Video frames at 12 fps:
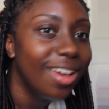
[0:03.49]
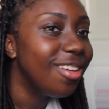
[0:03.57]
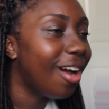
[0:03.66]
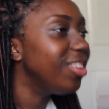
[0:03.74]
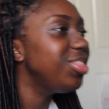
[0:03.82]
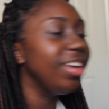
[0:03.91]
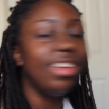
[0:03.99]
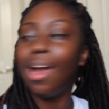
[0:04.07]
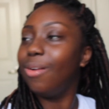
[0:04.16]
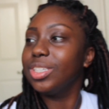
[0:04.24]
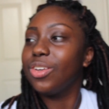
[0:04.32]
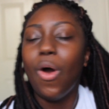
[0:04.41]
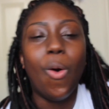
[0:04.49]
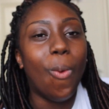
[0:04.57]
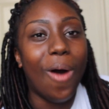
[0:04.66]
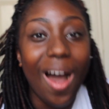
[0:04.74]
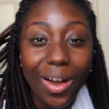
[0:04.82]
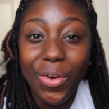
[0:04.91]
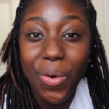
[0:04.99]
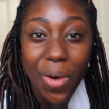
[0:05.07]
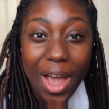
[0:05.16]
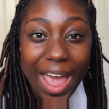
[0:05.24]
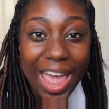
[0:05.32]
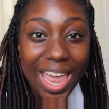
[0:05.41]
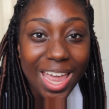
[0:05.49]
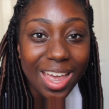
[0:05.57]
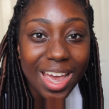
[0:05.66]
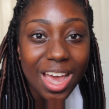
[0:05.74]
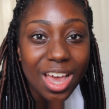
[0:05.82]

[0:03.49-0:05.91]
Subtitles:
Y'all think y'all was gonna walk away,